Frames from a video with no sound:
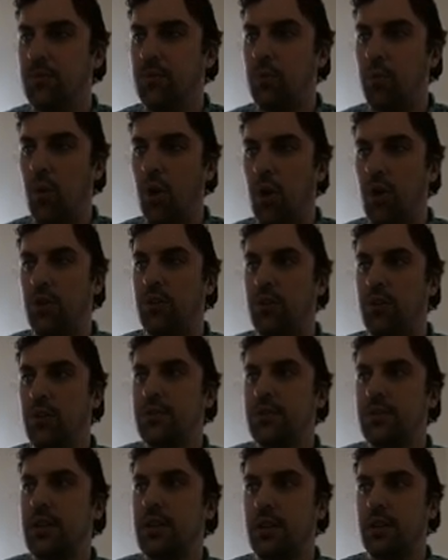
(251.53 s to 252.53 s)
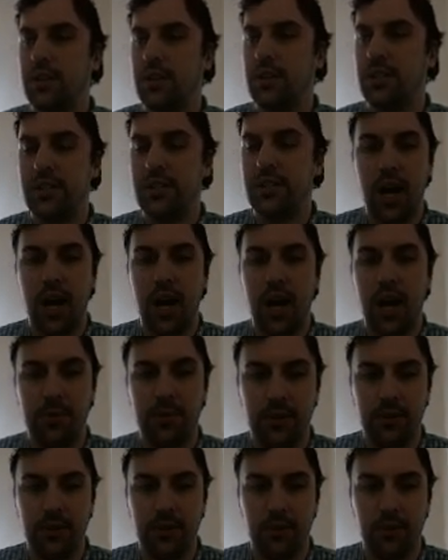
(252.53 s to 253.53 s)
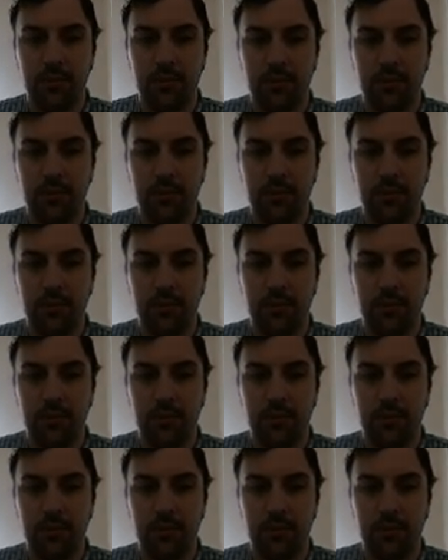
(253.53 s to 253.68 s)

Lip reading: walls, like on the top and on the bottom,